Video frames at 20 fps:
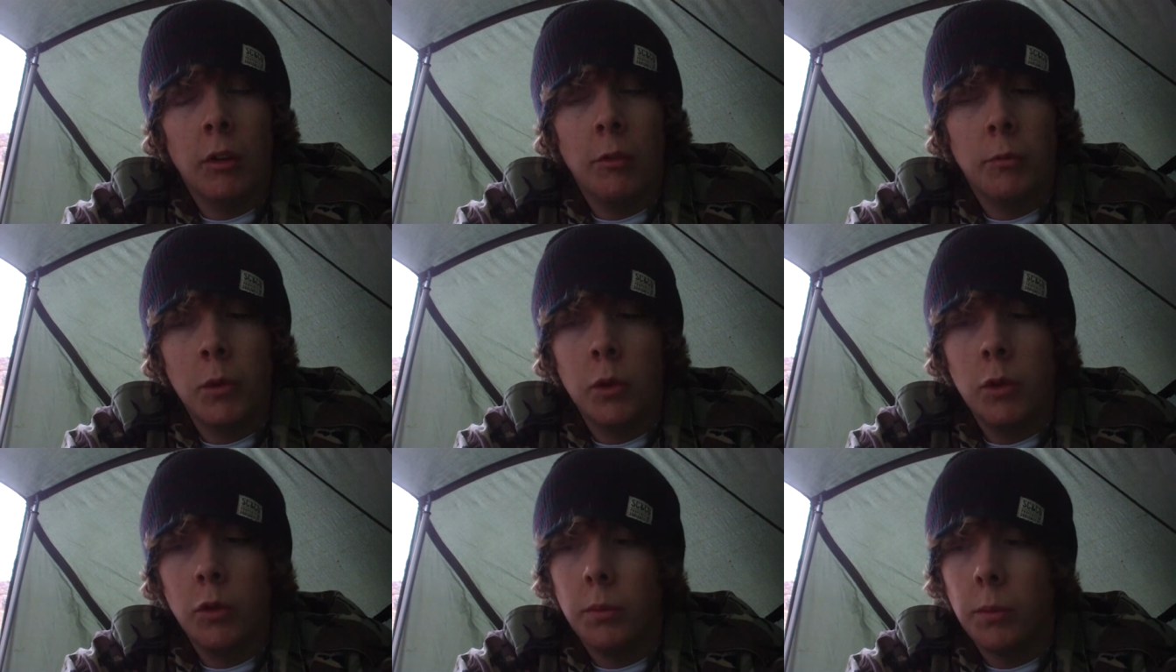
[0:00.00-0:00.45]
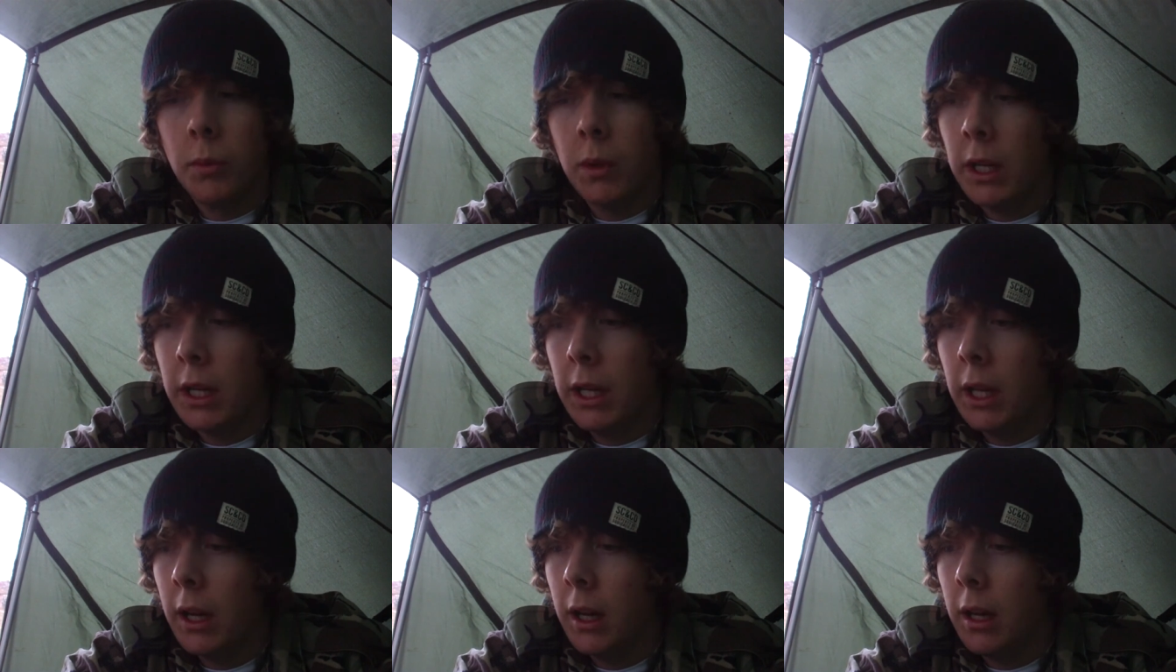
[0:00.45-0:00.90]
I've moved
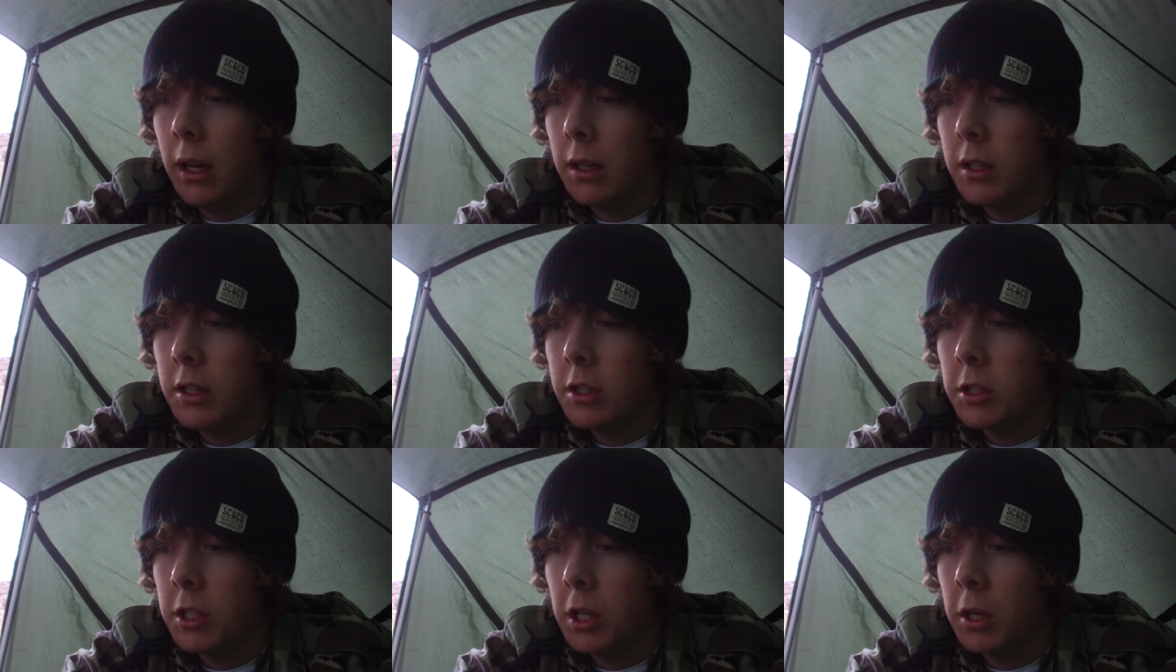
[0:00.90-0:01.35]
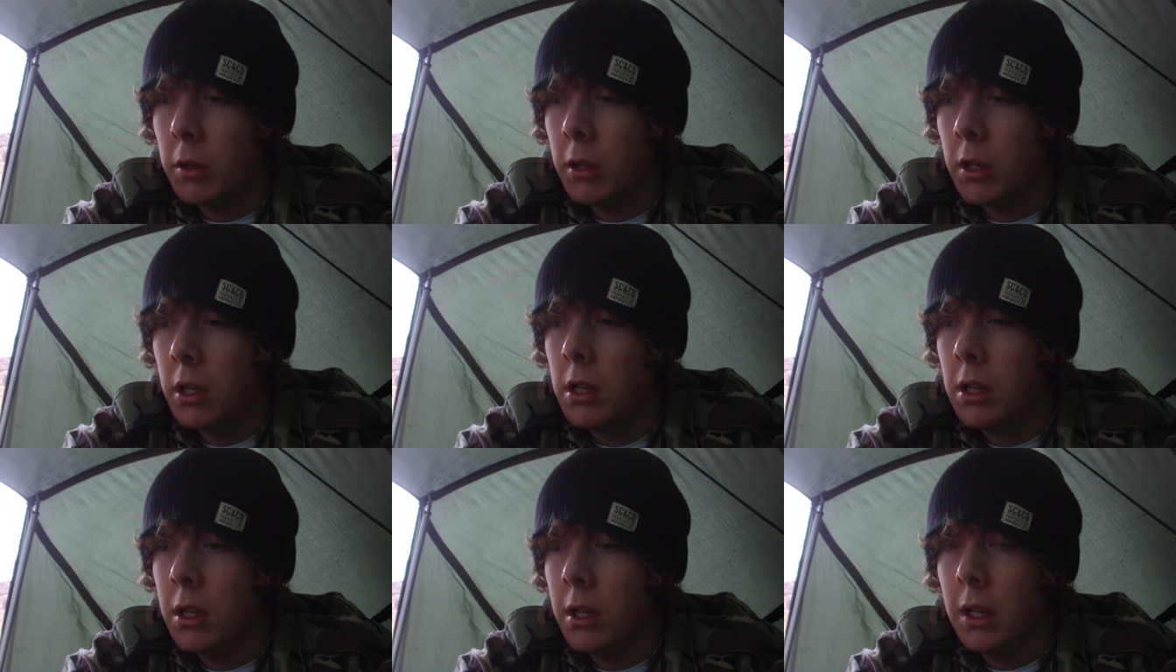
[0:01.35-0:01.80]
my uh,
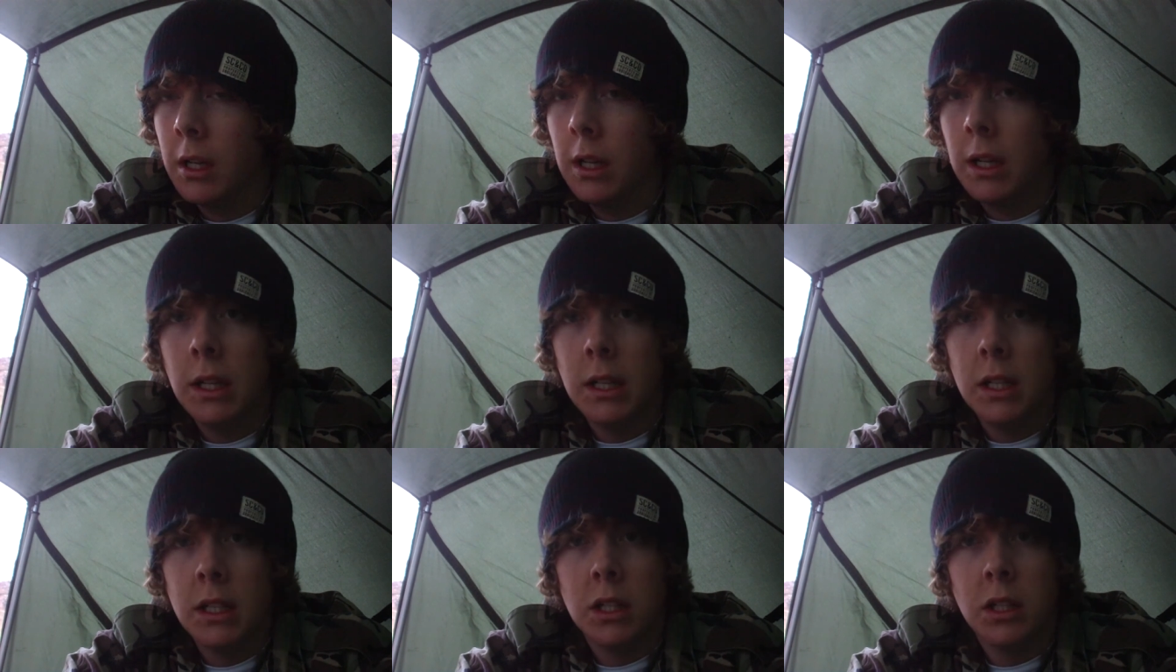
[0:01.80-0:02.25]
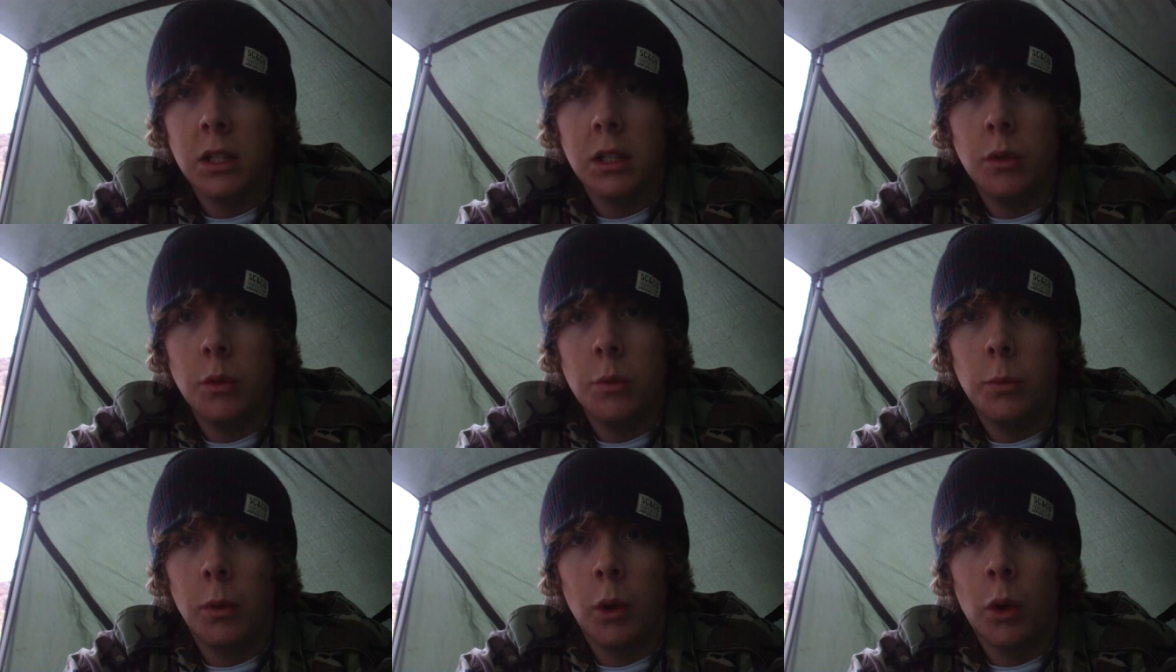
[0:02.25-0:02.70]
shelter
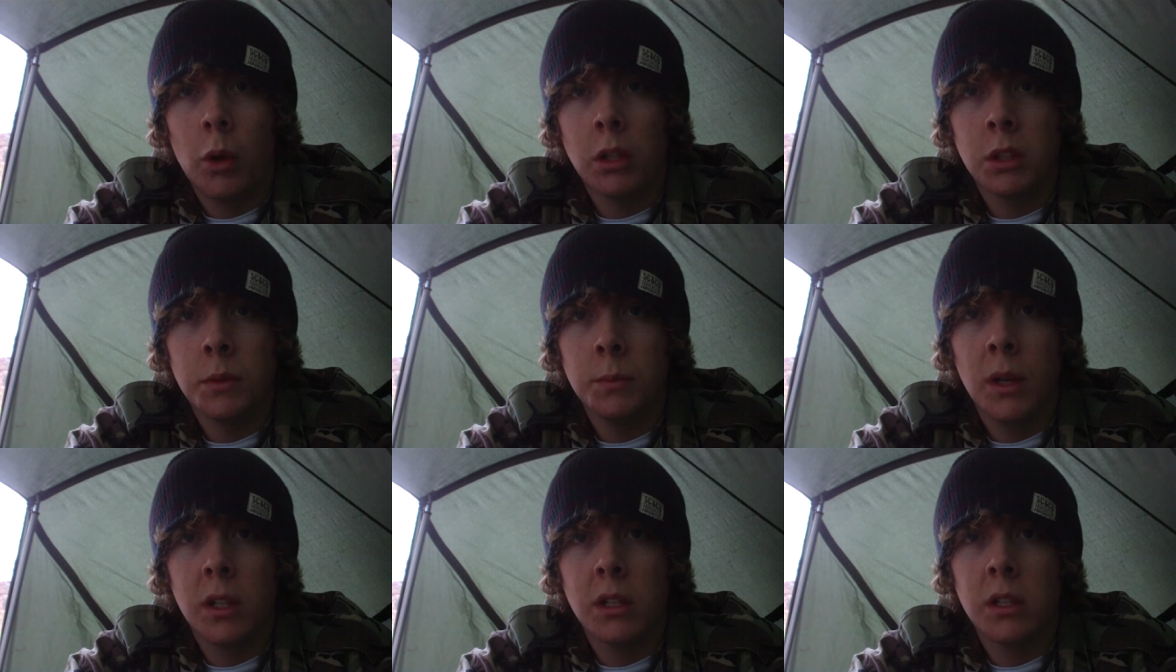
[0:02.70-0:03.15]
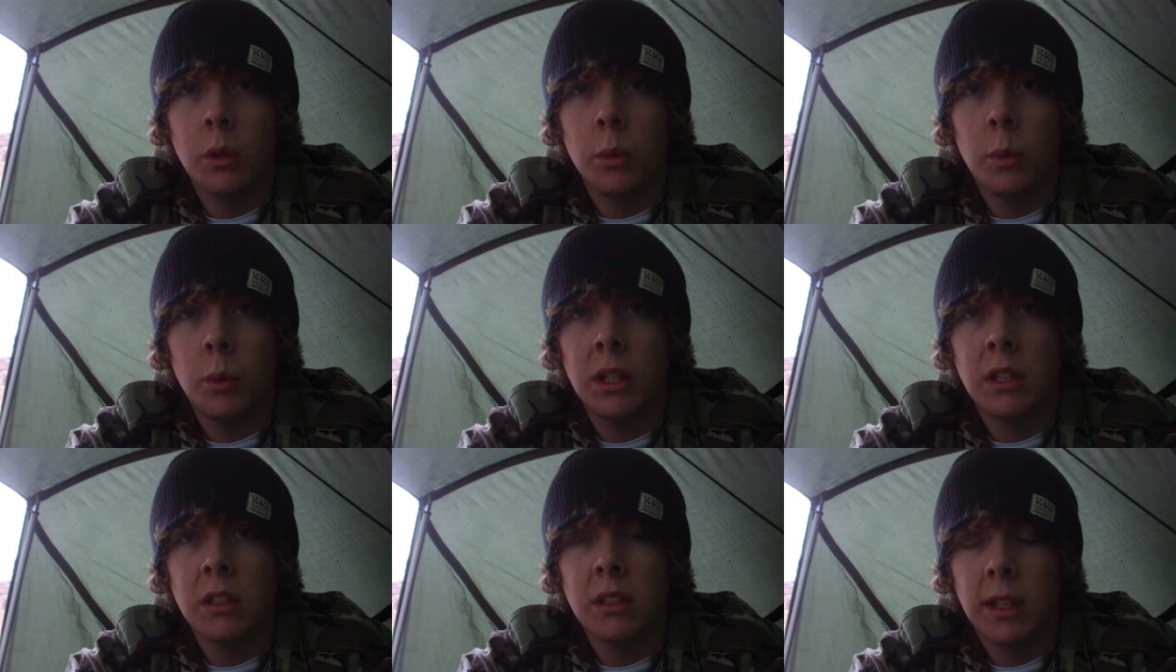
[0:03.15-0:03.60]
to block as much of
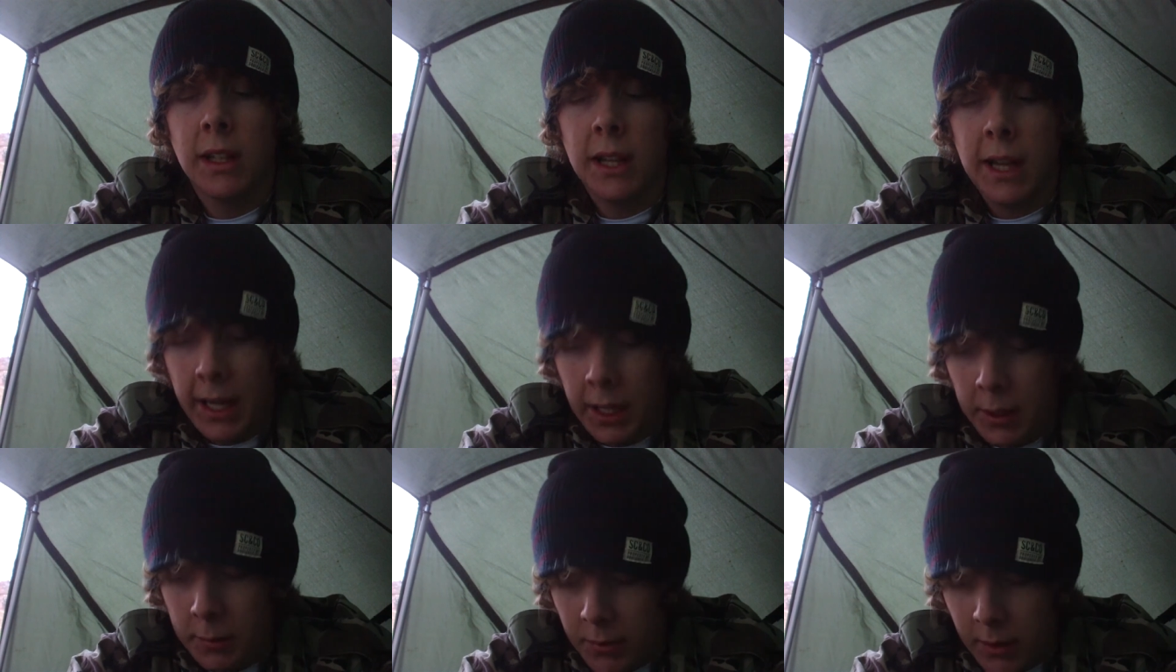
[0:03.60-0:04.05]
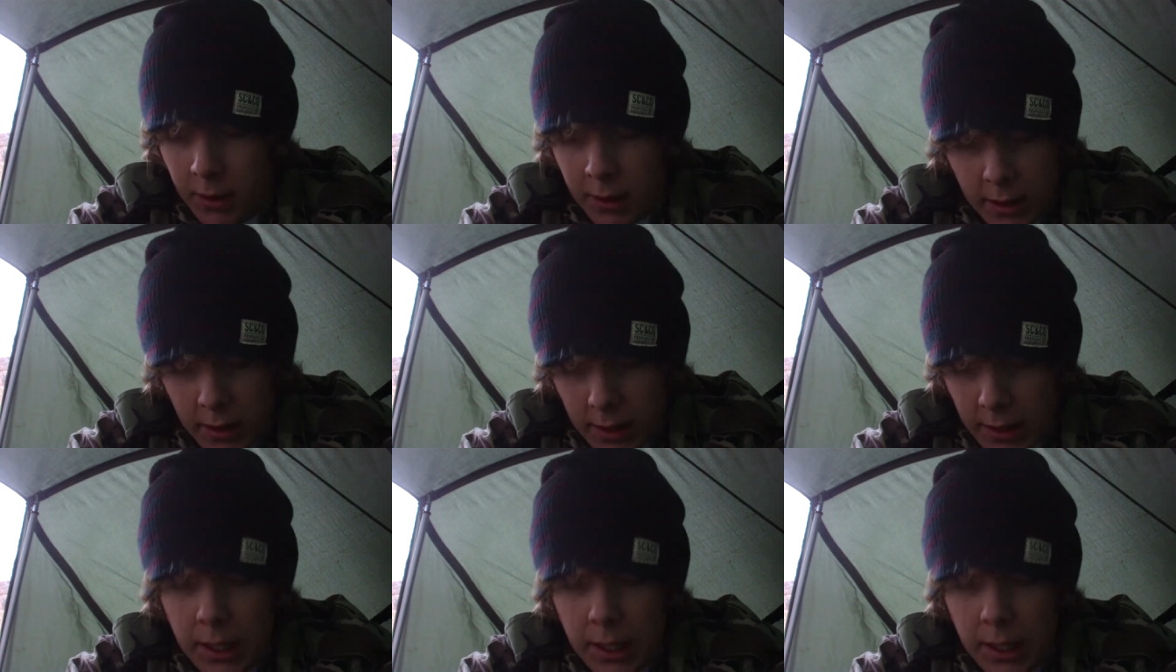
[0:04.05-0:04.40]
the wind as I can, but